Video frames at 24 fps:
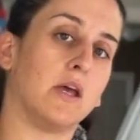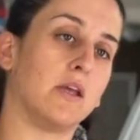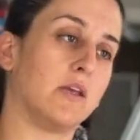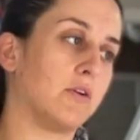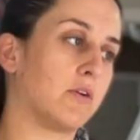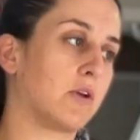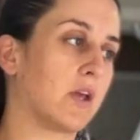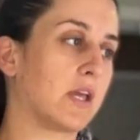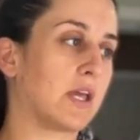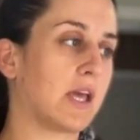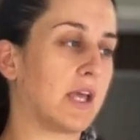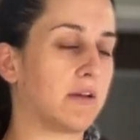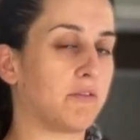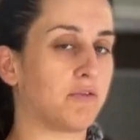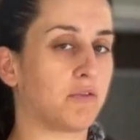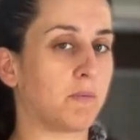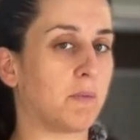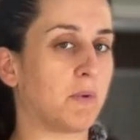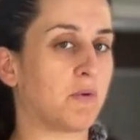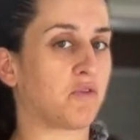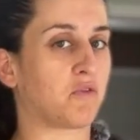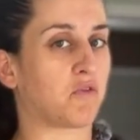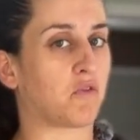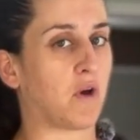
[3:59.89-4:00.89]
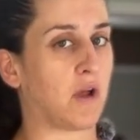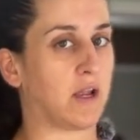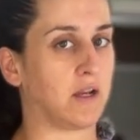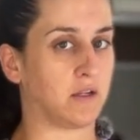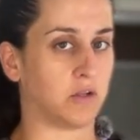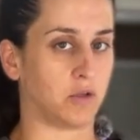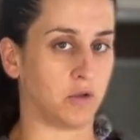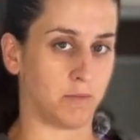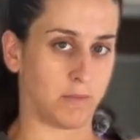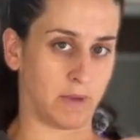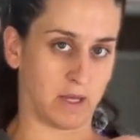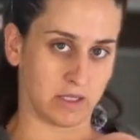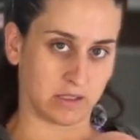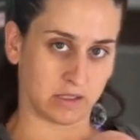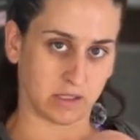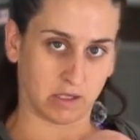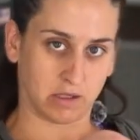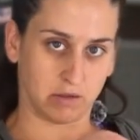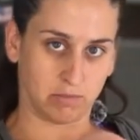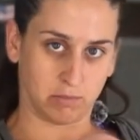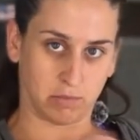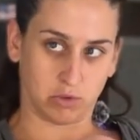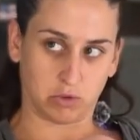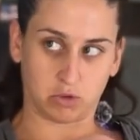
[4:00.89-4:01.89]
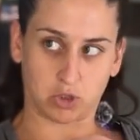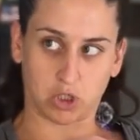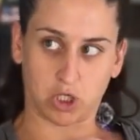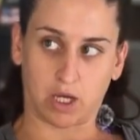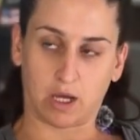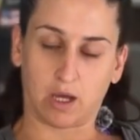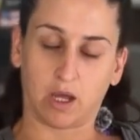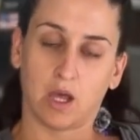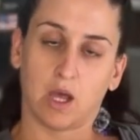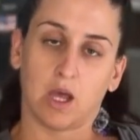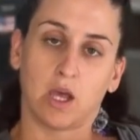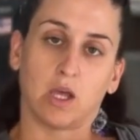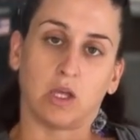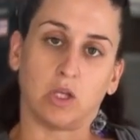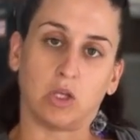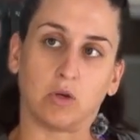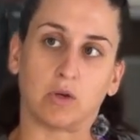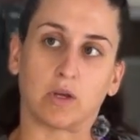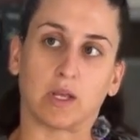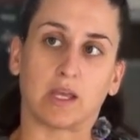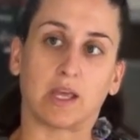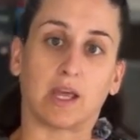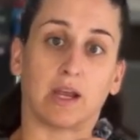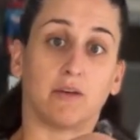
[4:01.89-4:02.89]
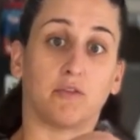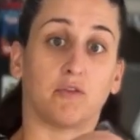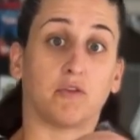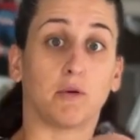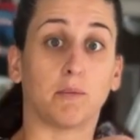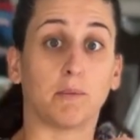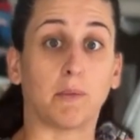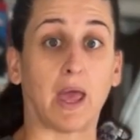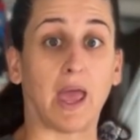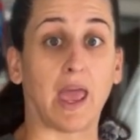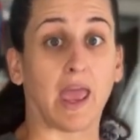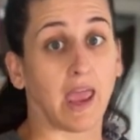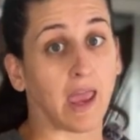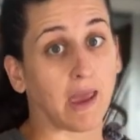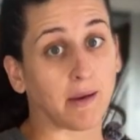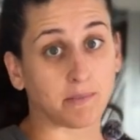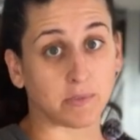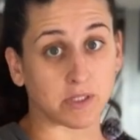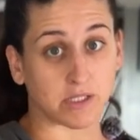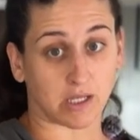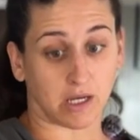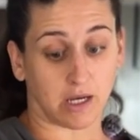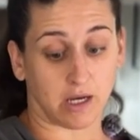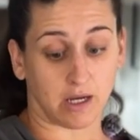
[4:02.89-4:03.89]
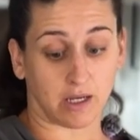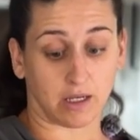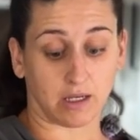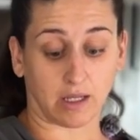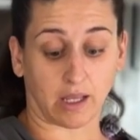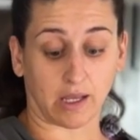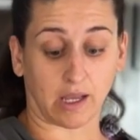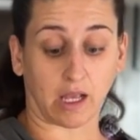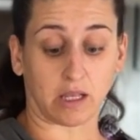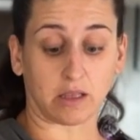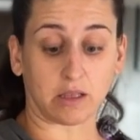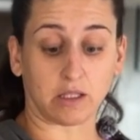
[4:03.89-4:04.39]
You can get it from a friend who makes kombucha. You could get it from Amazon. Like I